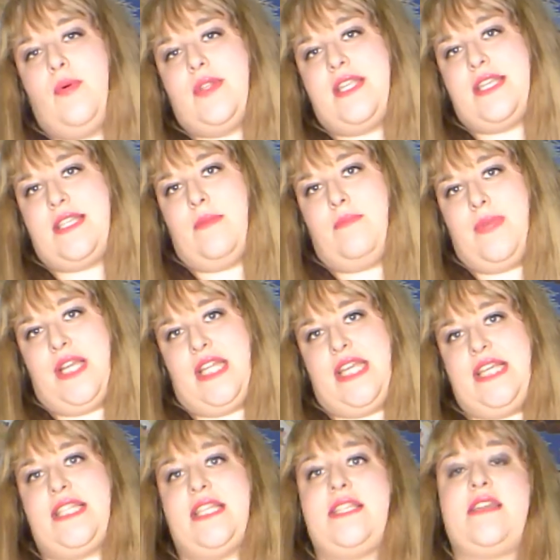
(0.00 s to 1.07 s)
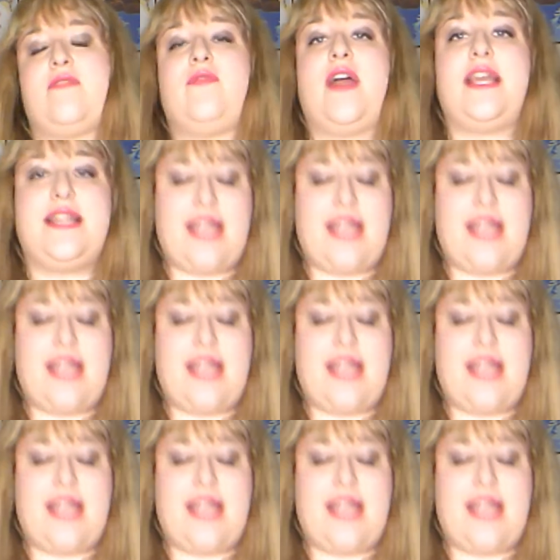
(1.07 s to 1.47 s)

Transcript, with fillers: with disabilities and stuff like